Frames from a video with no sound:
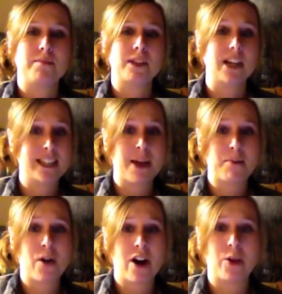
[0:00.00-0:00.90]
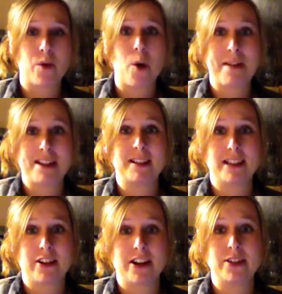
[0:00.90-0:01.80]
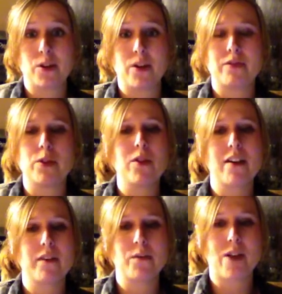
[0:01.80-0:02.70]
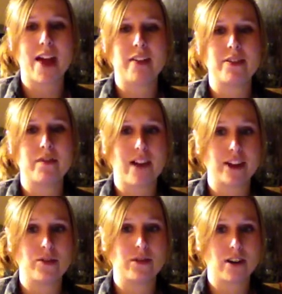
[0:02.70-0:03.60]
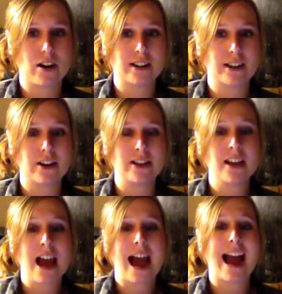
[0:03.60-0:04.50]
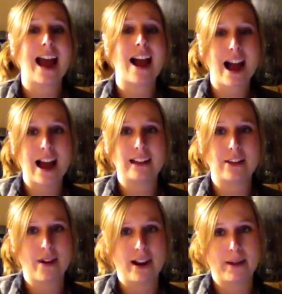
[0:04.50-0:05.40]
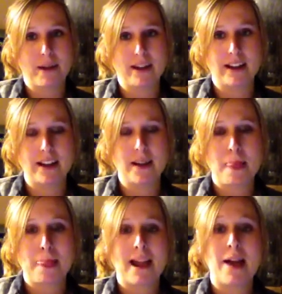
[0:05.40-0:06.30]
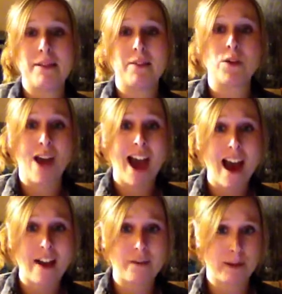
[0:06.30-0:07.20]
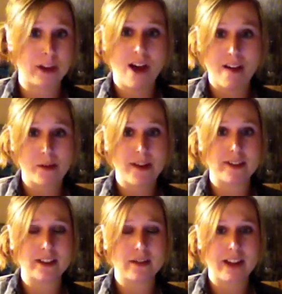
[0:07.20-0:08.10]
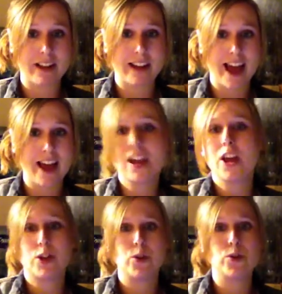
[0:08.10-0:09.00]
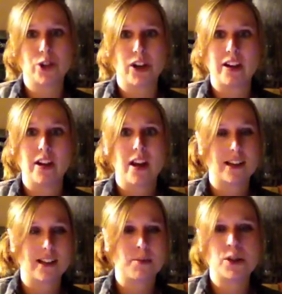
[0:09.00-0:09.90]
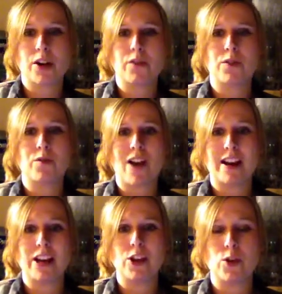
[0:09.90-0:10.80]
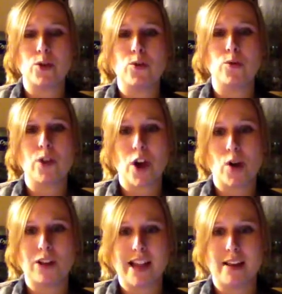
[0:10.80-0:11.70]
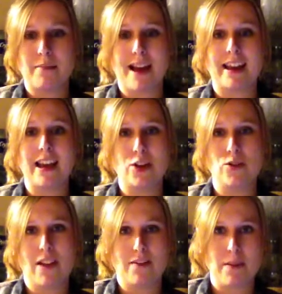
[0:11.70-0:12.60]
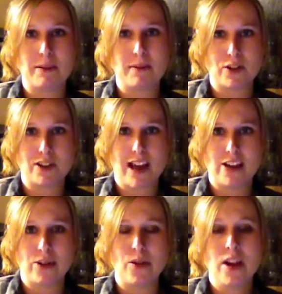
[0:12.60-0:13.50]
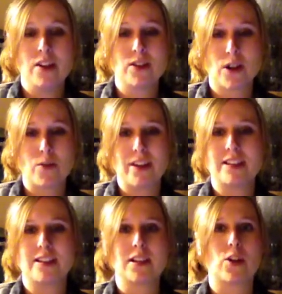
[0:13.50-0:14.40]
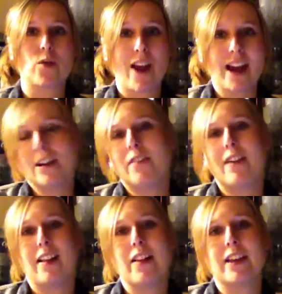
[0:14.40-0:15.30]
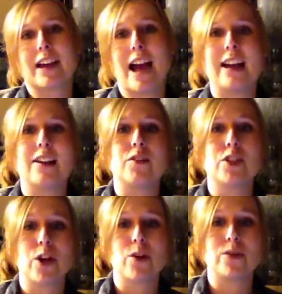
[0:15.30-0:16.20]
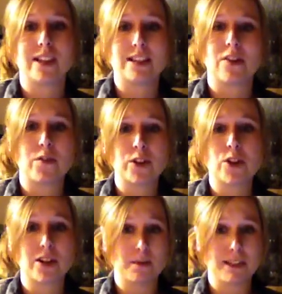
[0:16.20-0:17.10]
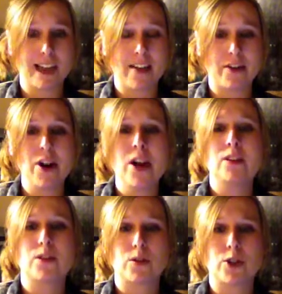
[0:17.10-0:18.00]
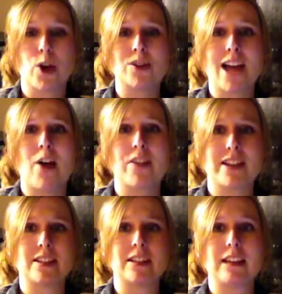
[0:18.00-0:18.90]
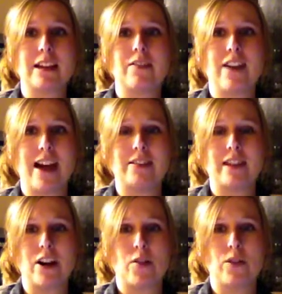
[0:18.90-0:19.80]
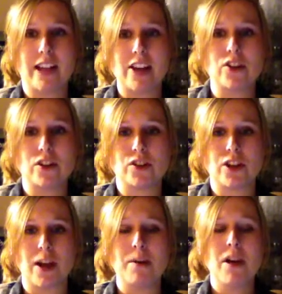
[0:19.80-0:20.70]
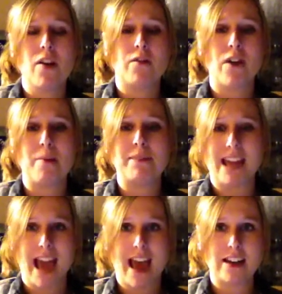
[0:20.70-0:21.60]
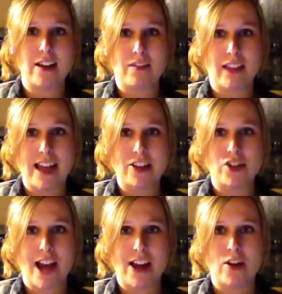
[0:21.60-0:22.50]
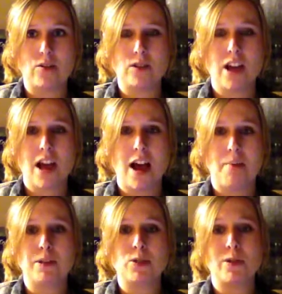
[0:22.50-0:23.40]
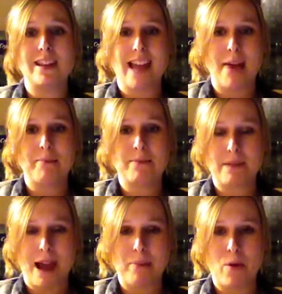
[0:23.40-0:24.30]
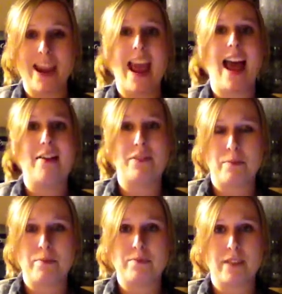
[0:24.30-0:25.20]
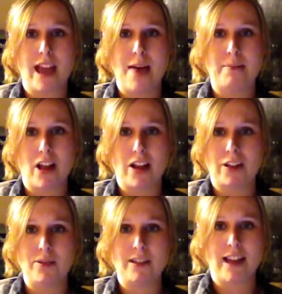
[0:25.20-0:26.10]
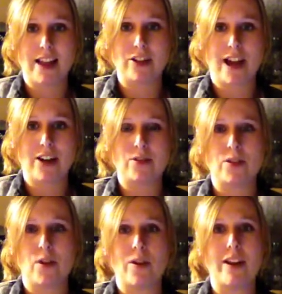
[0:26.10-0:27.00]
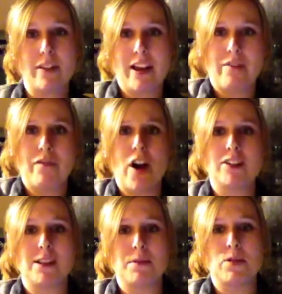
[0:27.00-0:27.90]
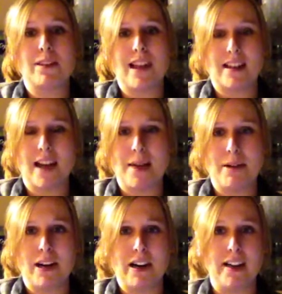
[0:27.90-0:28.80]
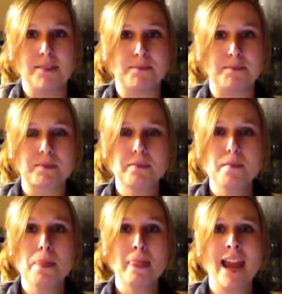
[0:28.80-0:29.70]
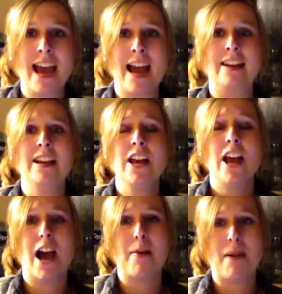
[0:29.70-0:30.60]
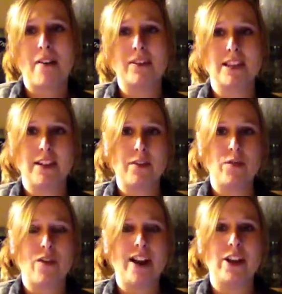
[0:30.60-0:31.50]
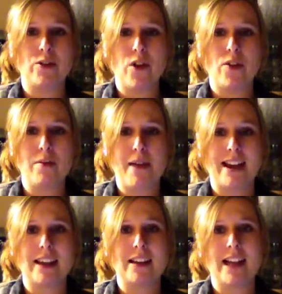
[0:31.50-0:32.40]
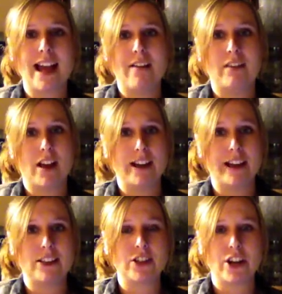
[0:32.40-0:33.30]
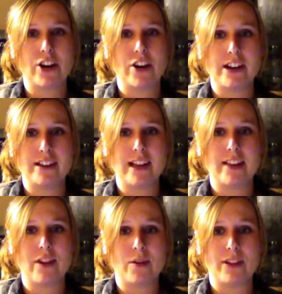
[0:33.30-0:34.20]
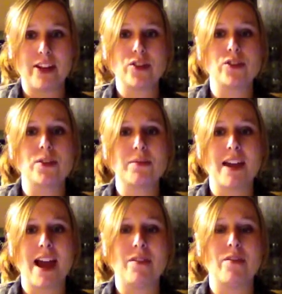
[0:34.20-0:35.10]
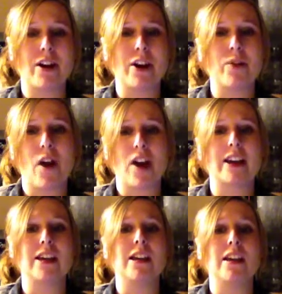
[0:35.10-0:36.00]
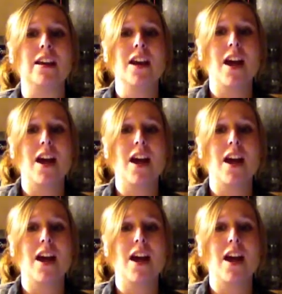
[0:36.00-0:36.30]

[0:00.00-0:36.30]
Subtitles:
contemporary romance series. So if you haven't read the Find You in the Dark series, I highly recommend it. If you have, but you haven't read this novella yet, you should. Because I'm sure if you've read it, you know Clay and Maggie and you love them as much as I do. So this is a great novella that kind of shows, it's their first Christmas together, so it shows how they solidified their relationship from the end of Light and Shadows, between that point and the epilogue that was in Light and Shadows. So it falls in between that time period. And obviously if you've read it, you know that Maggie and Clay have a lot of insecurities in their relationship. They have a very rocky